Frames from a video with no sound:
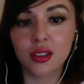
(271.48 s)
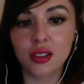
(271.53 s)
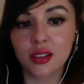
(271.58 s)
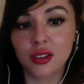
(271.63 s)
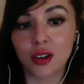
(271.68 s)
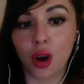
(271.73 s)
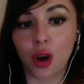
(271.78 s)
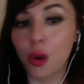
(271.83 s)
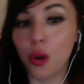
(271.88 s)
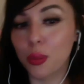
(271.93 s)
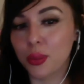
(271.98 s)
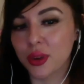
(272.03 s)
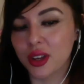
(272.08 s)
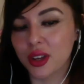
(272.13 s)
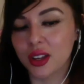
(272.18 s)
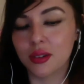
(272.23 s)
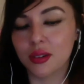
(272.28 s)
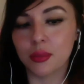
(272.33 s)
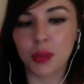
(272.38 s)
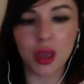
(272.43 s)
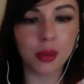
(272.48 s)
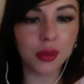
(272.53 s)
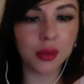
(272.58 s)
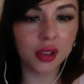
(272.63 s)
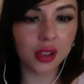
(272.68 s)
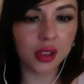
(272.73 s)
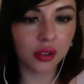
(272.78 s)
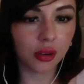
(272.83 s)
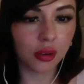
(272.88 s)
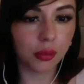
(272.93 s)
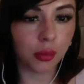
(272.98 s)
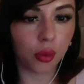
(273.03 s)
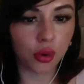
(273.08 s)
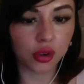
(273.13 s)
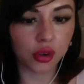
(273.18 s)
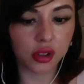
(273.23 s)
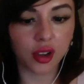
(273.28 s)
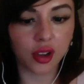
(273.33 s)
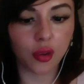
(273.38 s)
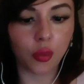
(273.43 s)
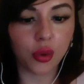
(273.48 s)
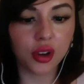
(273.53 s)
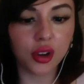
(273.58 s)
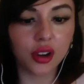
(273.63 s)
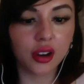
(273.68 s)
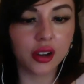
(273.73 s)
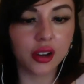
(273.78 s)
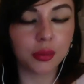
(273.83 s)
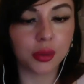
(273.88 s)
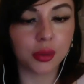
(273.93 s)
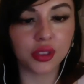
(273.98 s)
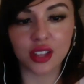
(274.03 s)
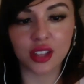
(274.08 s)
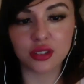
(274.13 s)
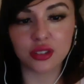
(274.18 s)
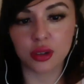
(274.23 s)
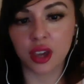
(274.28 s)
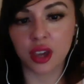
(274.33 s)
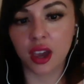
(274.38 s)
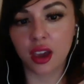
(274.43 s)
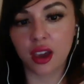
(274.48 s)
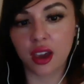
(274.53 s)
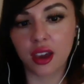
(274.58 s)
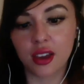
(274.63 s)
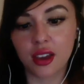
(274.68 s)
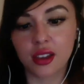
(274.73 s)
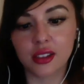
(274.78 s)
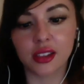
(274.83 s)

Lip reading: open, maybe a little borderline weird, but that's okay.